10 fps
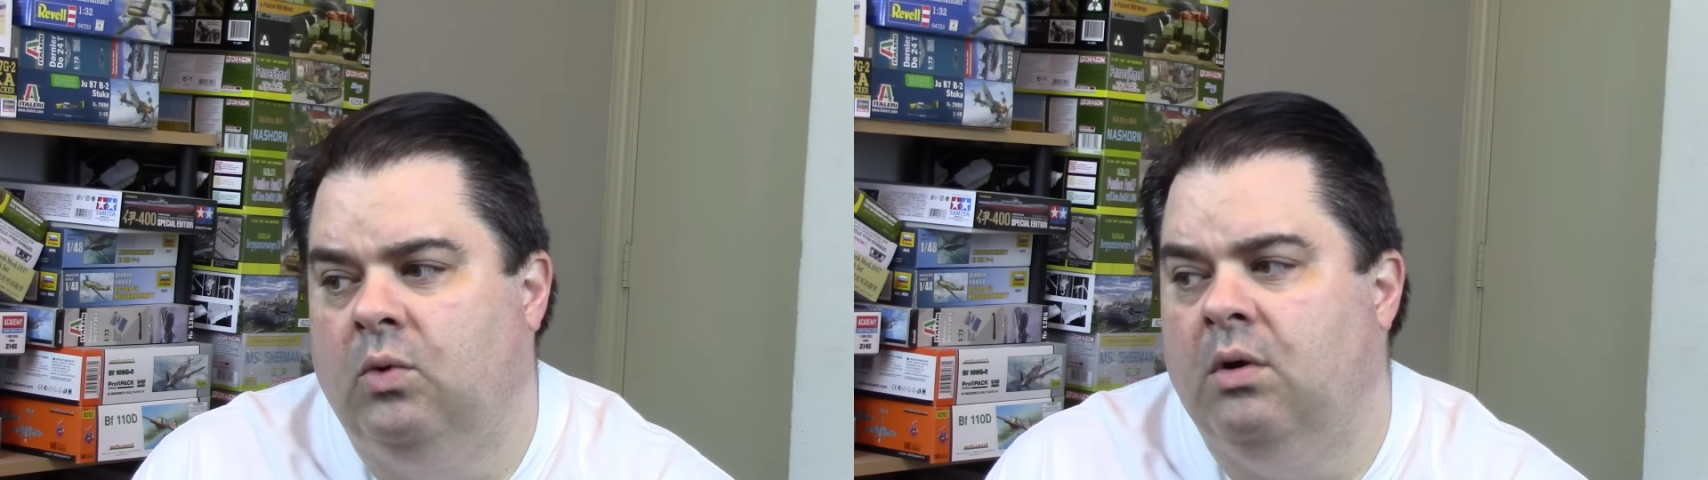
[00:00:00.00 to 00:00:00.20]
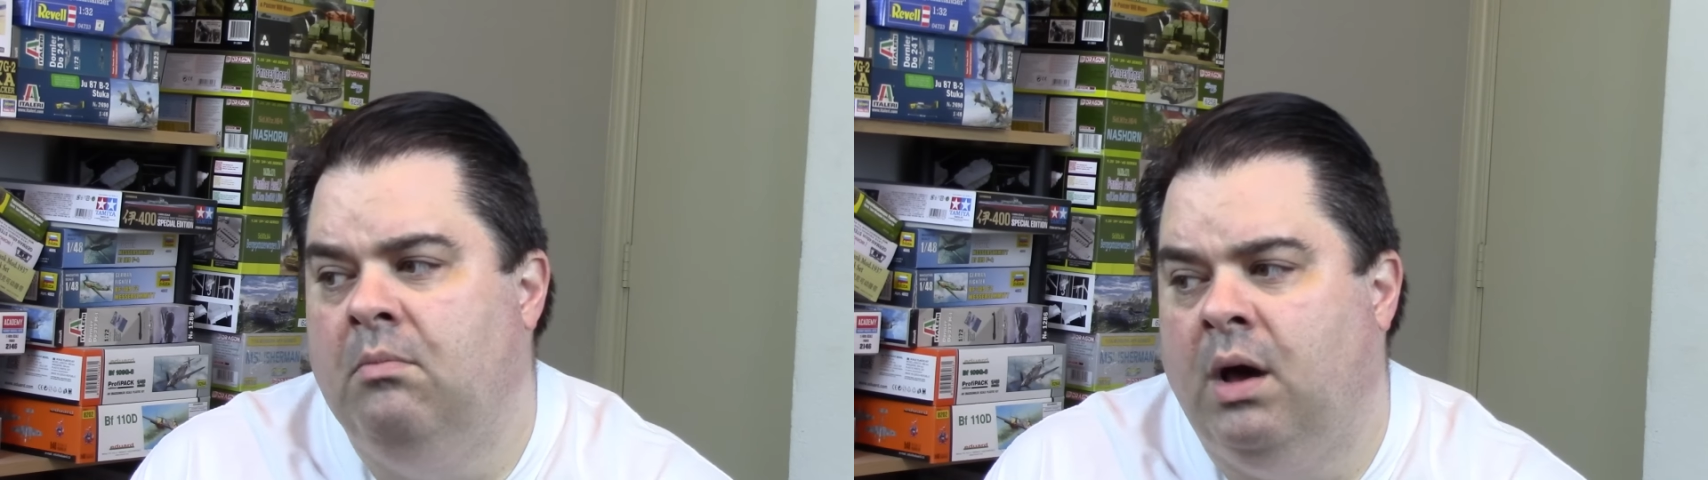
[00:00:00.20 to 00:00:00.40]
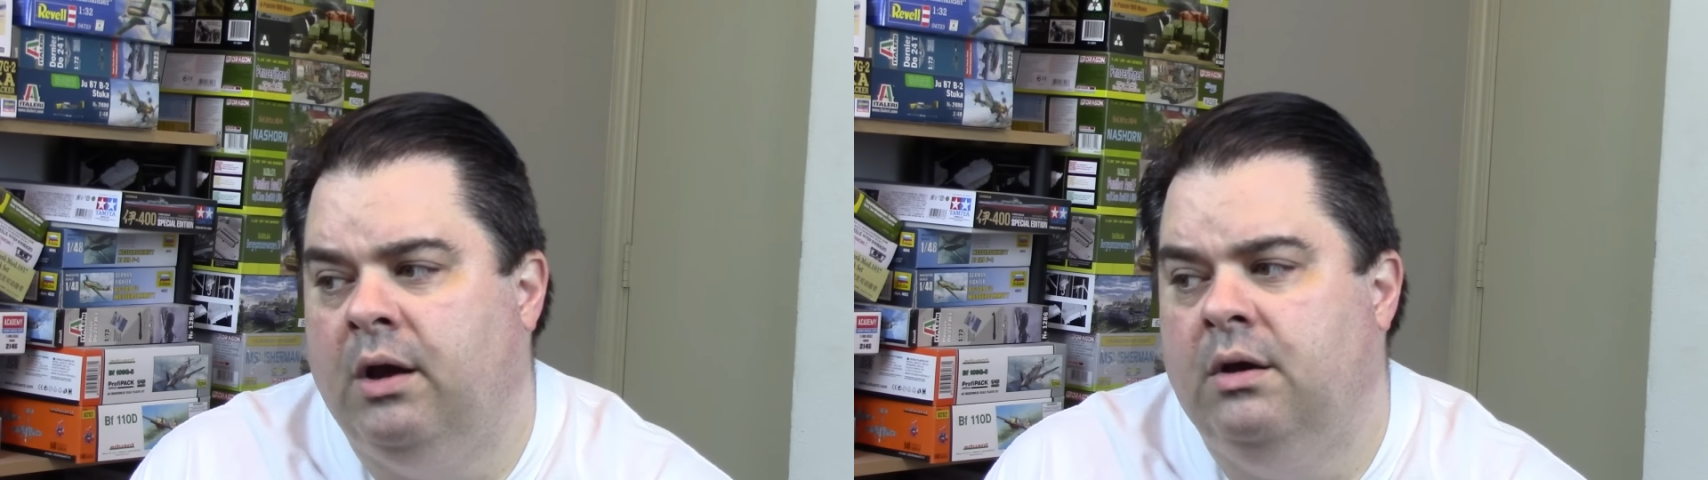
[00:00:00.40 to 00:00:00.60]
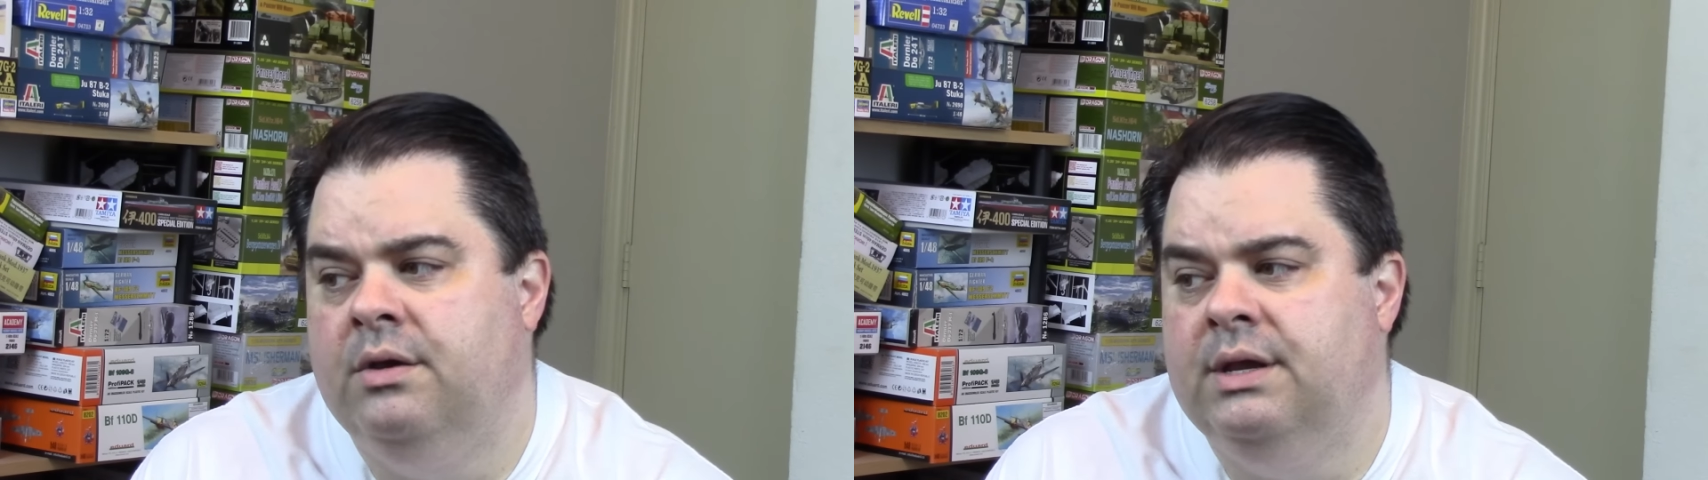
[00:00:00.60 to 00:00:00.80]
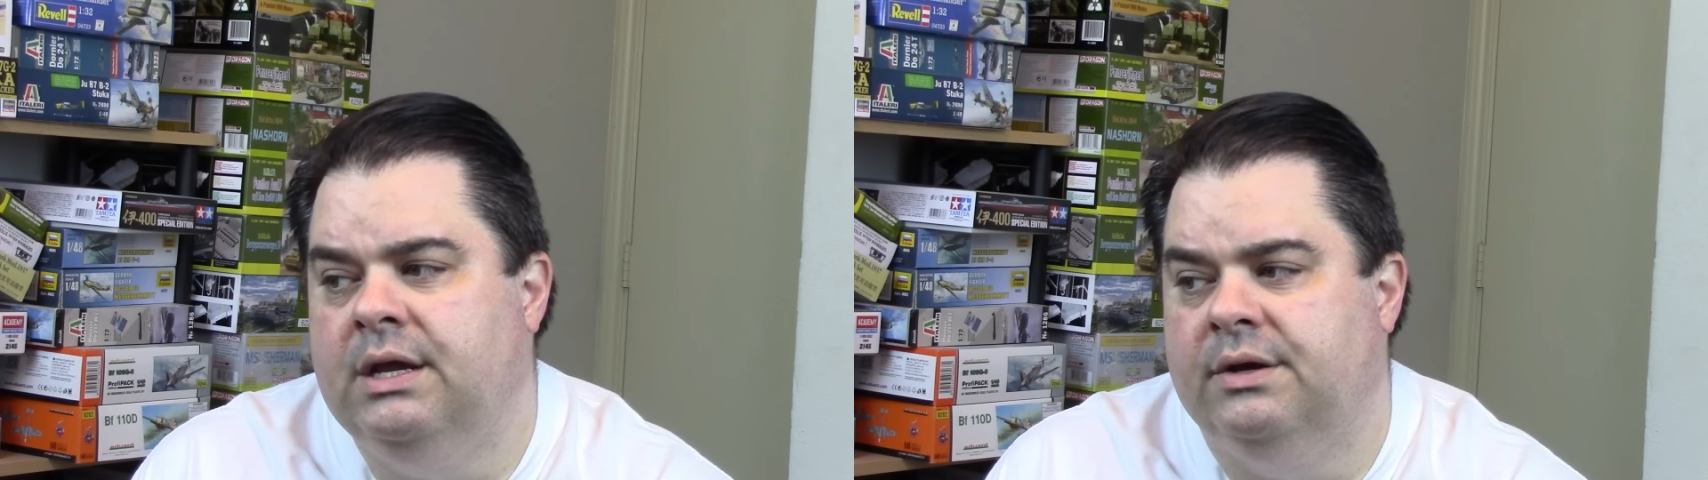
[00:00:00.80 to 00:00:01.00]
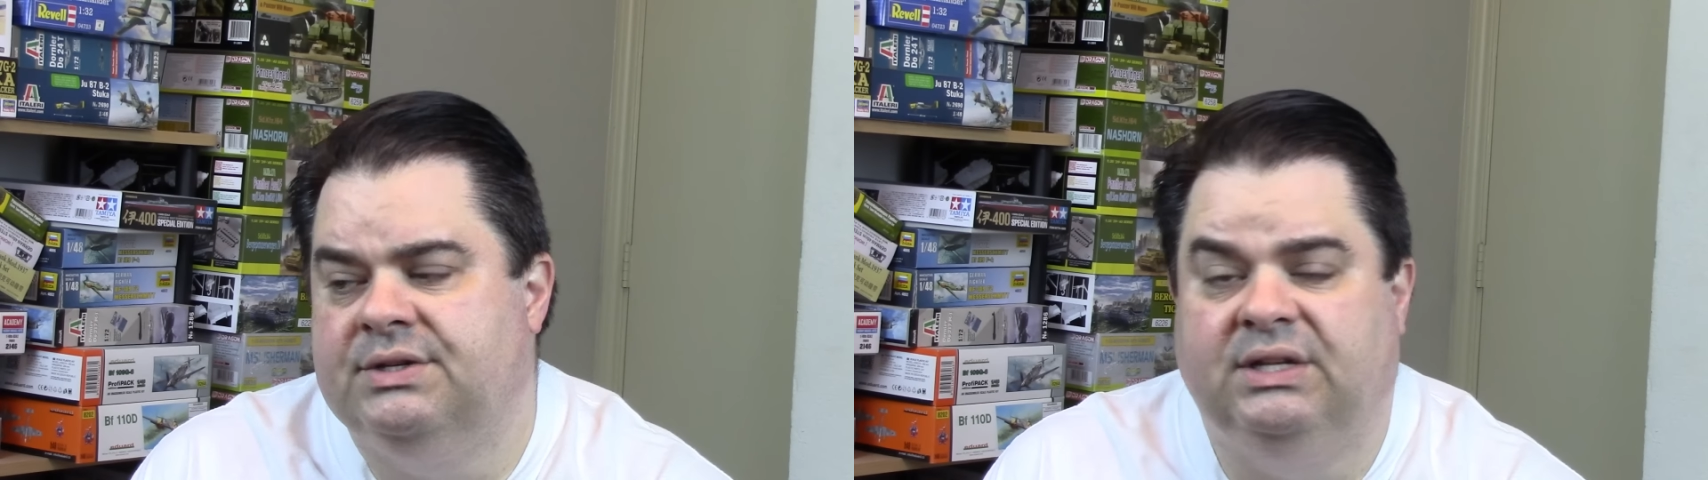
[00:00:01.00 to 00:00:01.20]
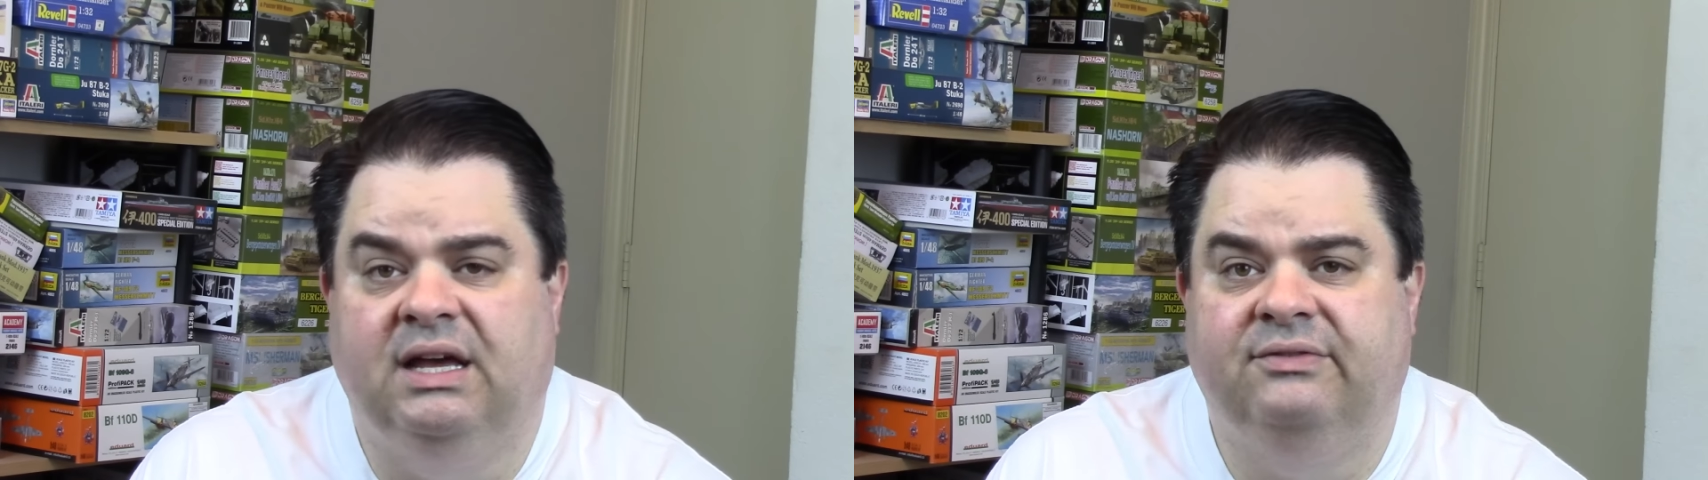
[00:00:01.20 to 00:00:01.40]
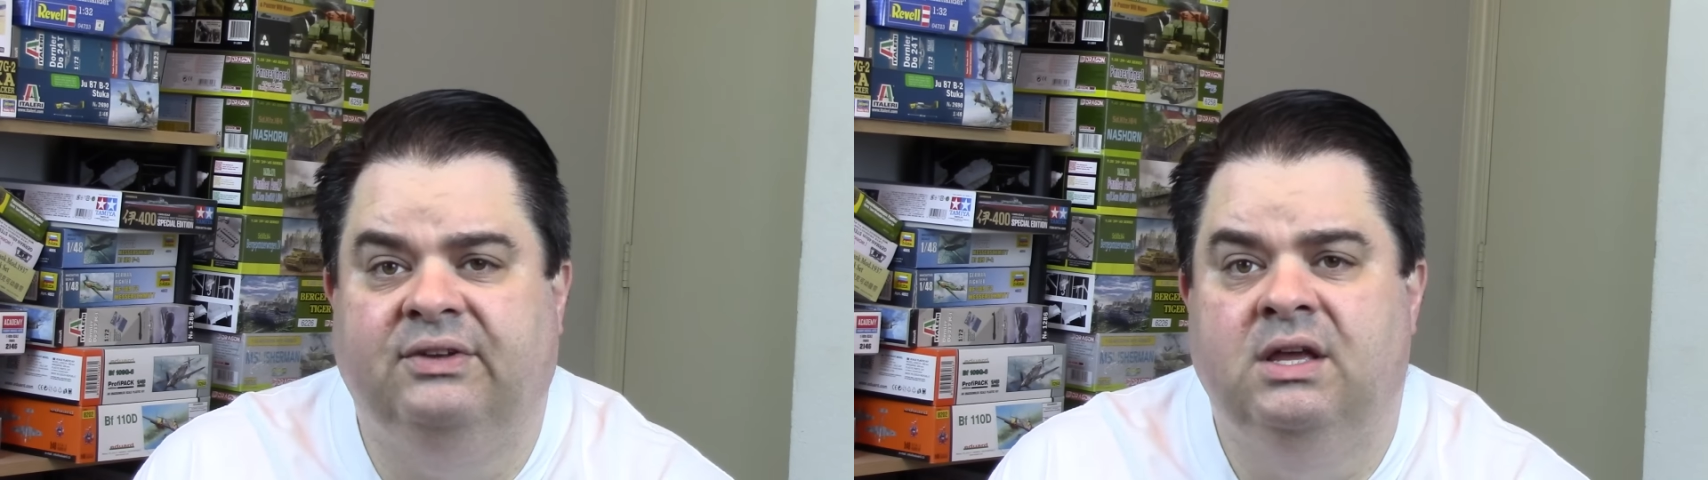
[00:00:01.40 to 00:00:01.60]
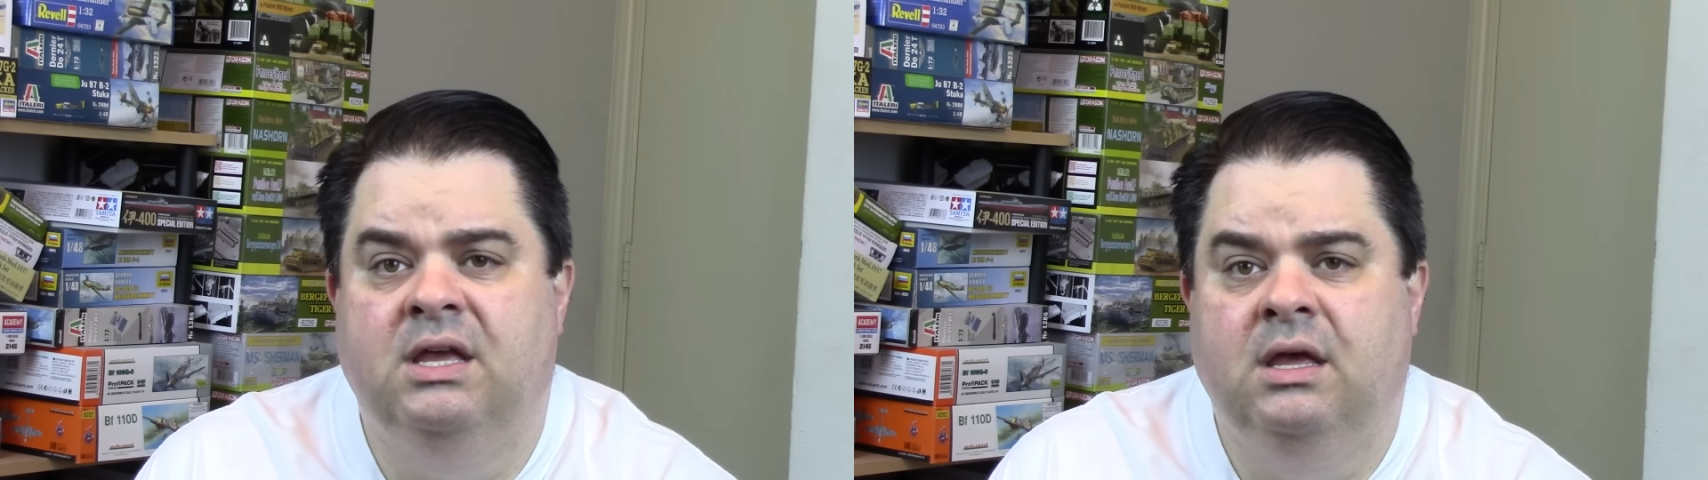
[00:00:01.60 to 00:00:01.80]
War modern era stuff,